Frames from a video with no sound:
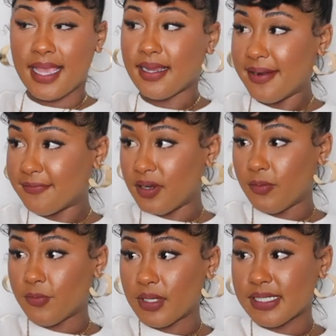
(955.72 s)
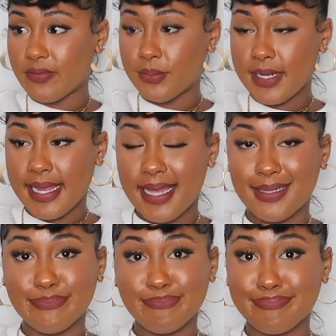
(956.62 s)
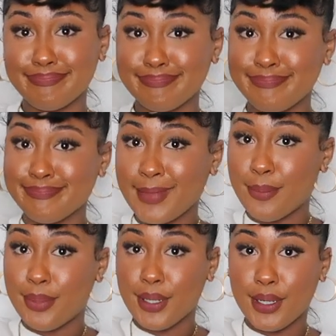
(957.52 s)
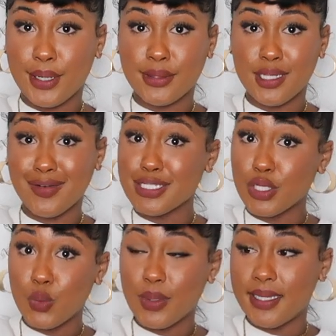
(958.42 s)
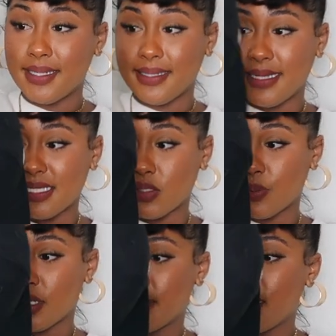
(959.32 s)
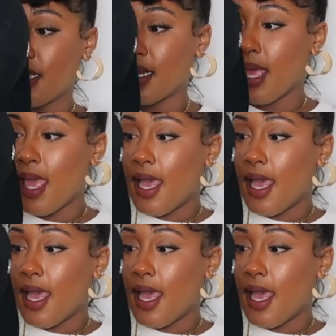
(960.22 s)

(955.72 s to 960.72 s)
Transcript: I got from 47 Brand per the original one, and that's one period.